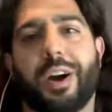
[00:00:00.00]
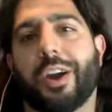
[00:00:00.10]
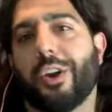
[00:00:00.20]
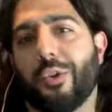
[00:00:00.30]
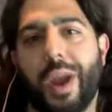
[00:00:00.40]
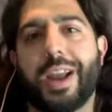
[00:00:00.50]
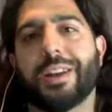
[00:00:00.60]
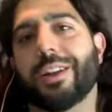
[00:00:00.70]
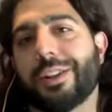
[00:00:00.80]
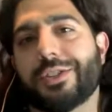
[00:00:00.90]
great
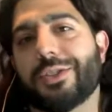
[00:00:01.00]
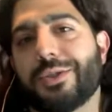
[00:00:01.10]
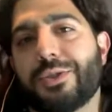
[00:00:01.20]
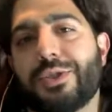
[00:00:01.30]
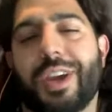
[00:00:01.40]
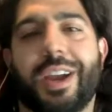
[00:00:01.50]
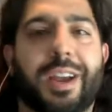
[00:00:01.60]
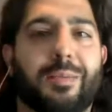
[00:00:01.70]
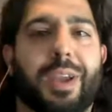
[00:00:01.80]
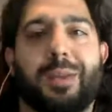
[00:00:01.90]
clusters
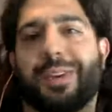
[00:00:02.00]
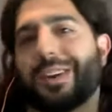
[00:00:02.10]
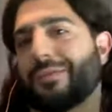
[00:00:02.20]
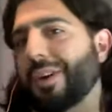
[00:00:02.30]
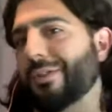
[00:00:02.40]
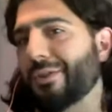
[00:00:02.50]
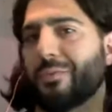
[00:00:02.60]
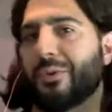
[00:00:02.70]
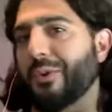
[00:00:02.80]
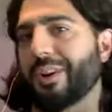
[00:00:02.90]
and maybe 500
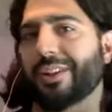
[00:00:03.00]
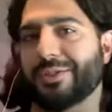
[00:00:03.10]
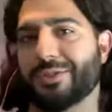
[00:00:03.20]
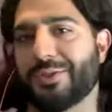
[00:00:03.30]
broken clusters.